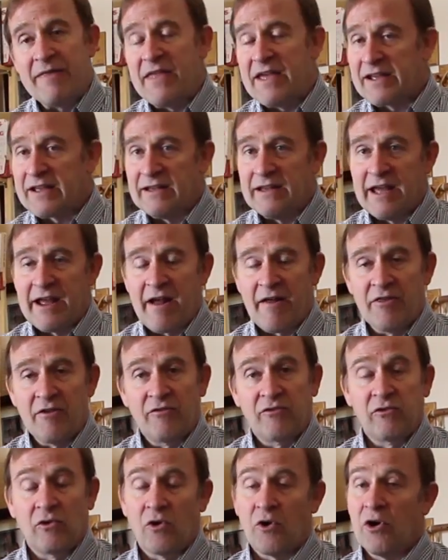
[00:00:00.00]
They can lay on the
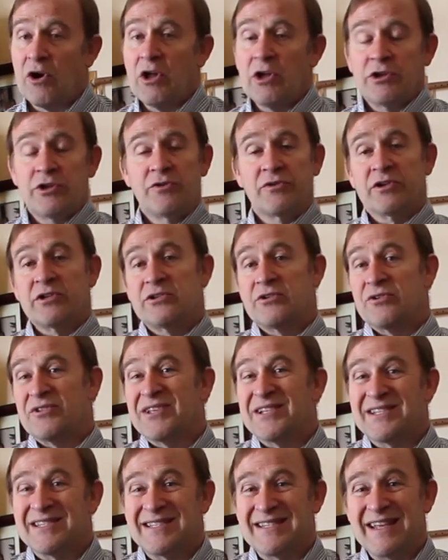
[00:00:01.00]
floor. You could do
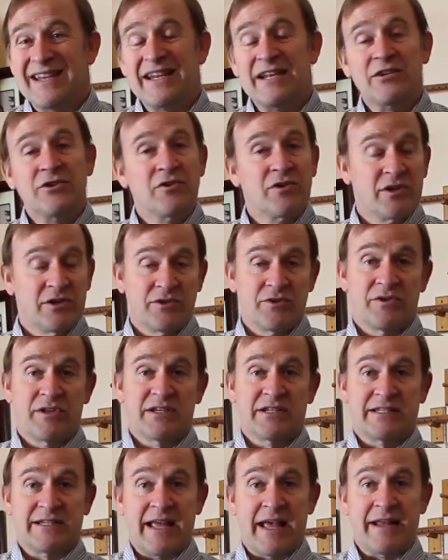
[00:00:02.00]
this sitting. You can do
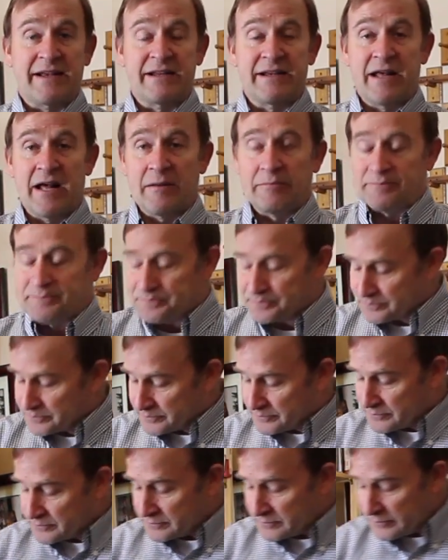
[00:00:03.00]
this standing up.
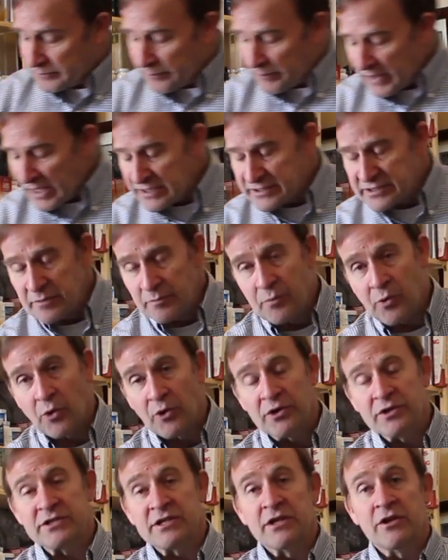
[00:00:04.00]
It's
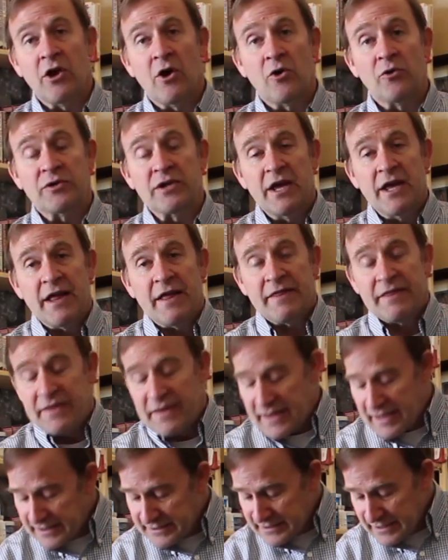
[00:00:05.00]
important to note
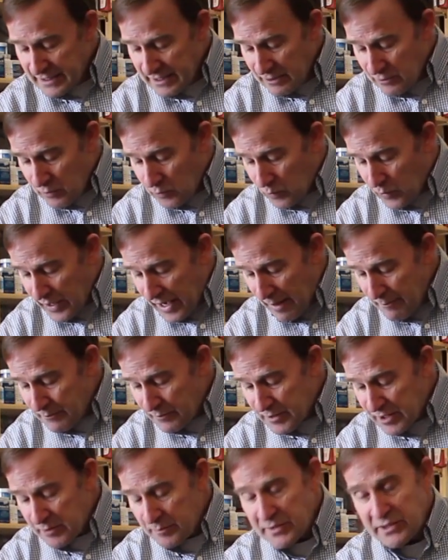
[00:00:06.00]
that what I'm
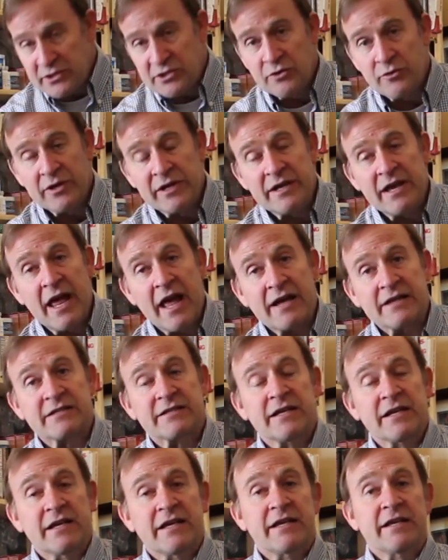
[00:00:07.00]
going to be doing next
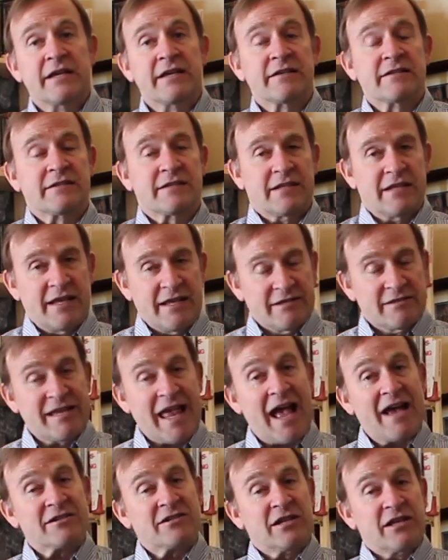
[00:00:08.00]
is
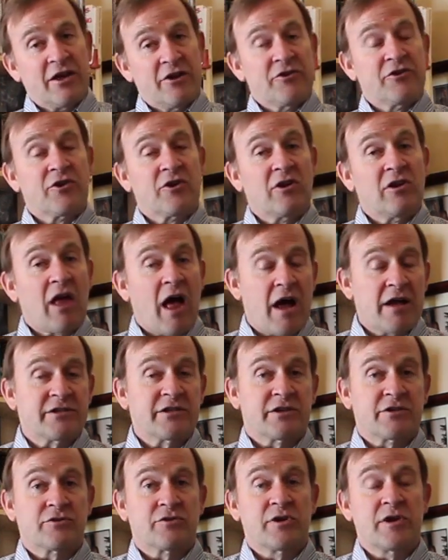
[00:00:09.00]
actually a
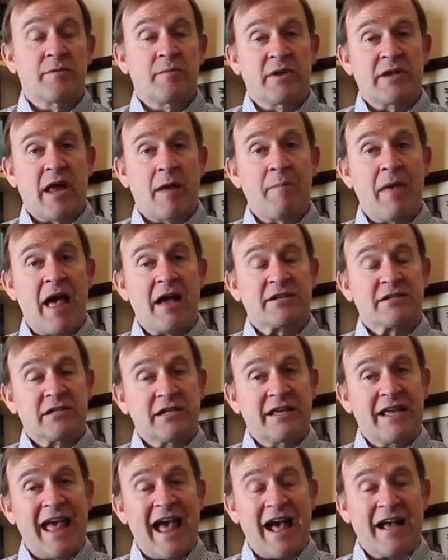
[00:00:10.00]
neurologic treatment. I'm
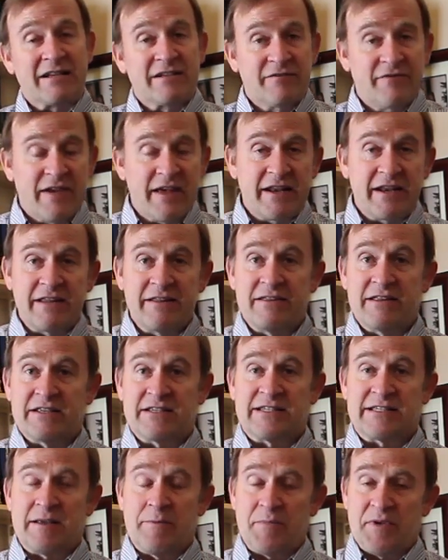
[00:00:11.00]
actually activating the
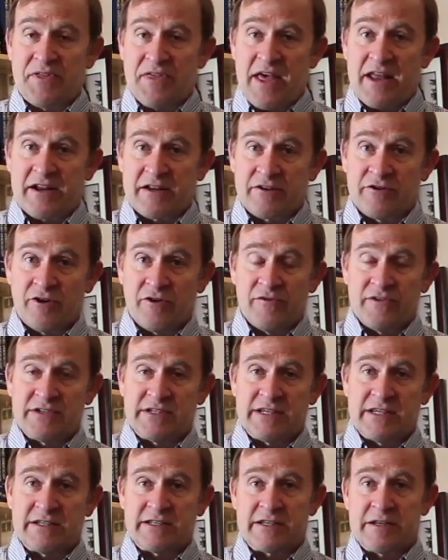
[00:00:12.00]
sympathetic nervous
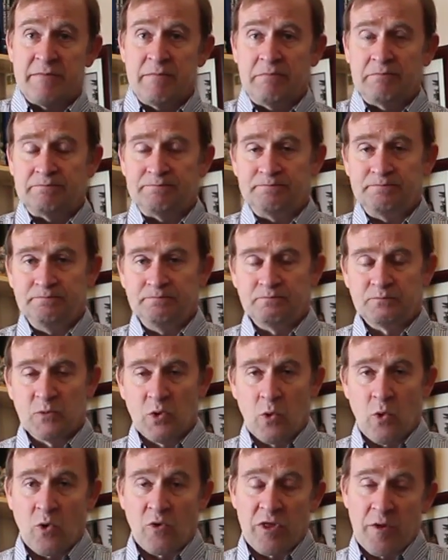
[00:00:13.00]
system
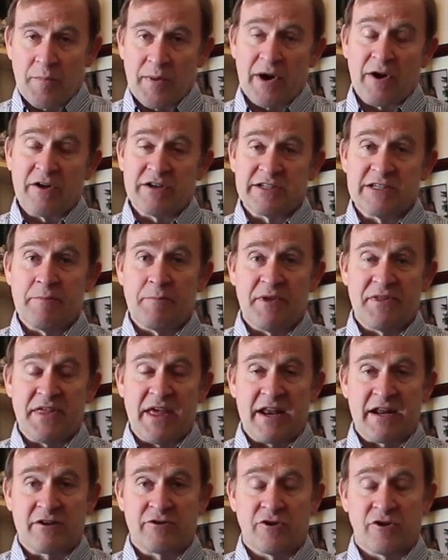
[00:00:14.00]
or the
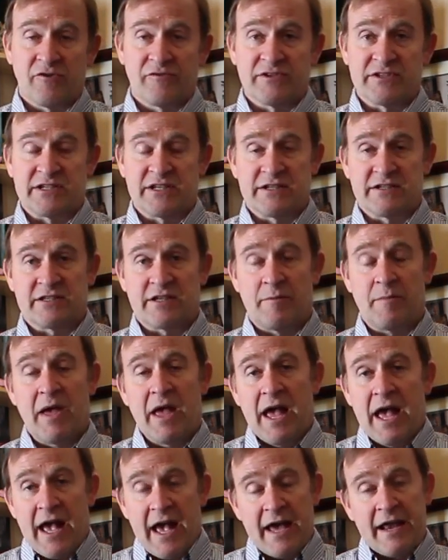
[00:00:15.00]
parasympathetic nervous system.
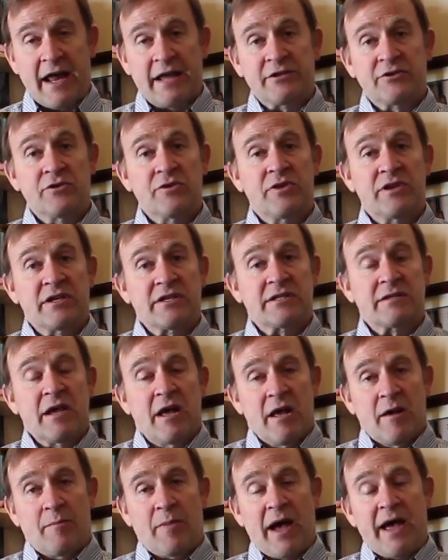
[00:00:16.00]
And I do this
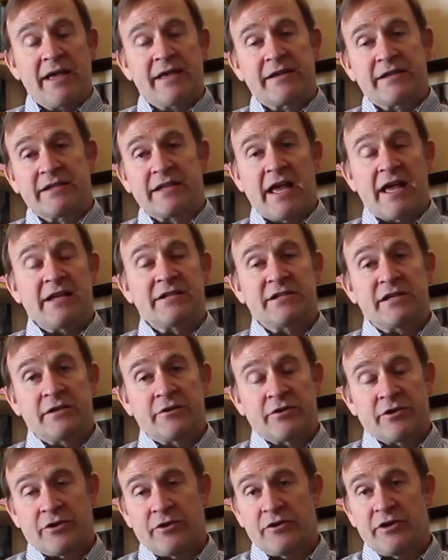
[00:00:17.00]
by engaging
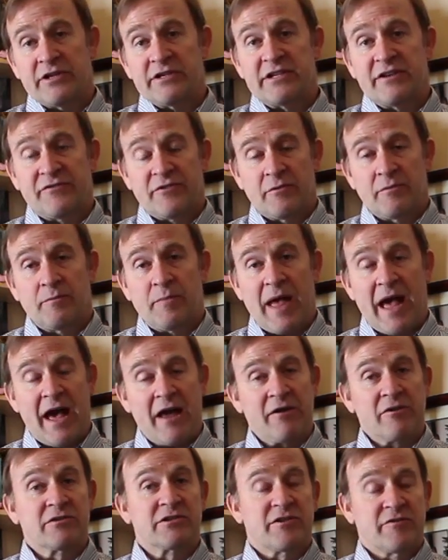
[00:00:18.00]
her in different
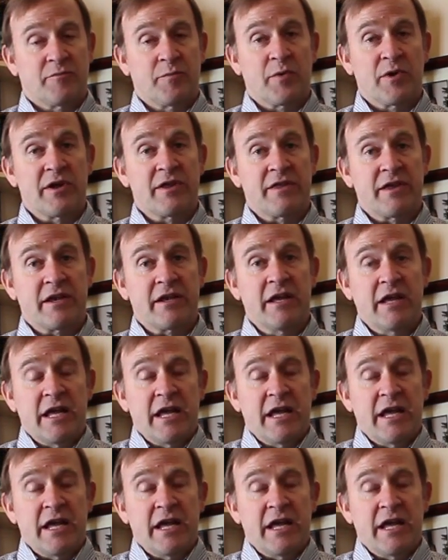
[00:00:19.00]
patterns of breathing.